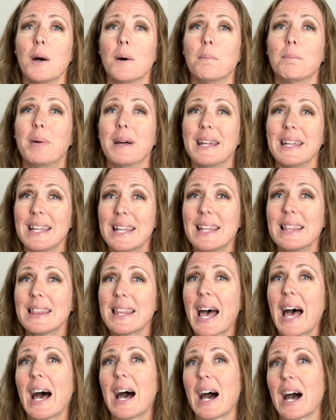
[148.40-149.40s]
But in
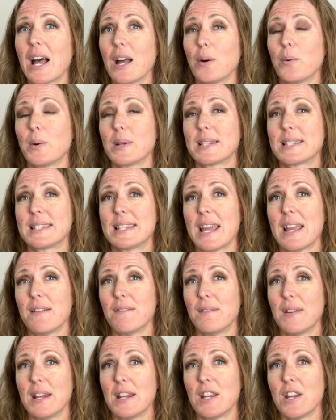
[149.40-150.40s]
that Iowa
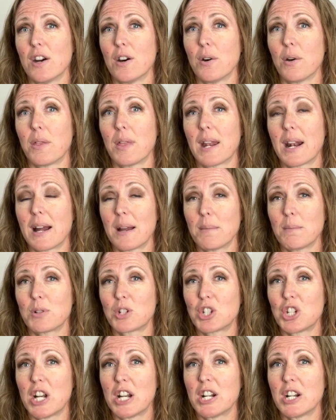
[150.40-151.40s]
State video that I'm
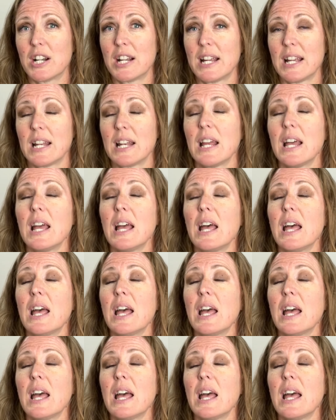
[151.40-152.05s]
sharing,